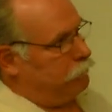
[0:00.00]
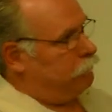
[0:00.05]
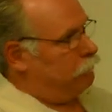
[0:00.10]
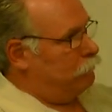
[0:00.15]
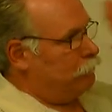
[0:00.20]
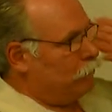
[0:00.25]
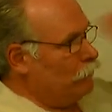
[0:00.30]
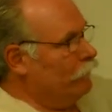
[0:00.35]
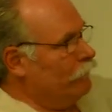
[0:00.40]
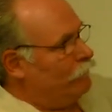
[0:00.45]

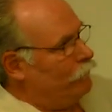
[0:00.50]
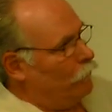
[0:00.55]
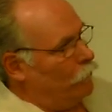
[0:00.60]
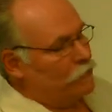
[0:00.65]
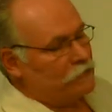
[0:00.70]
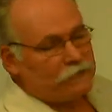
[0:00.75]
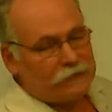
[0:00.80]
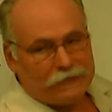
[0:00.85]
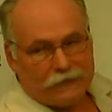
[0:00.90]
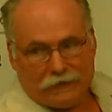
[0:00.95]
brute
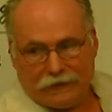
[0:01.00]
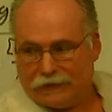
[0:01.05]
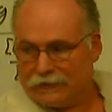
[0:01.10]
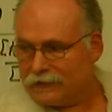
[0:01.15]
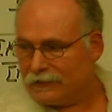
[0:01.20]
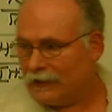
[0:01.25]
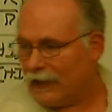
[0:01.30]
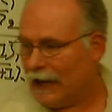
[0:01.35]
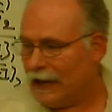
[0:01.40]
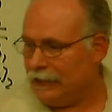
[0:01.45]
force did
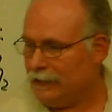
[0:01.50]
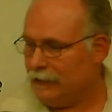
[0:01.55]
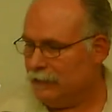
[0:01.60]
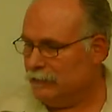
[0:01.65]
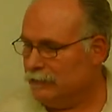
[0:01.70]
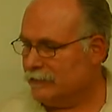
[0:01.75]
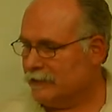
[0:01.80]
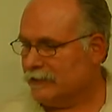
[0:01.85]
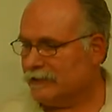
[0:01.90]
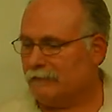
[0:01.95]
this and I
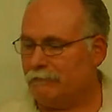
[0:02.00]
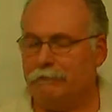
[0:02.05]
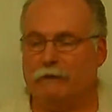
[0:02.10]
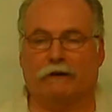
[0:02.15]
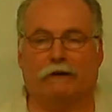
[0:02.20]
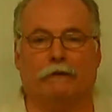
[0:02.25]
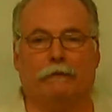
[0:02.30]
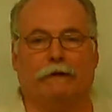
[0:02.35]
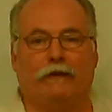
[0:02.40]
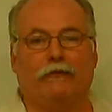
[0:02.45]
used
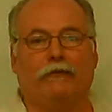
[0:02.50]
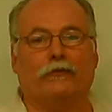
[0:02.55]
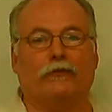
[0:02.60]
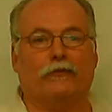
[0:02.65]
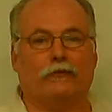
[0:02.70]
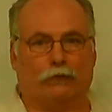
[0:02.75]
experiment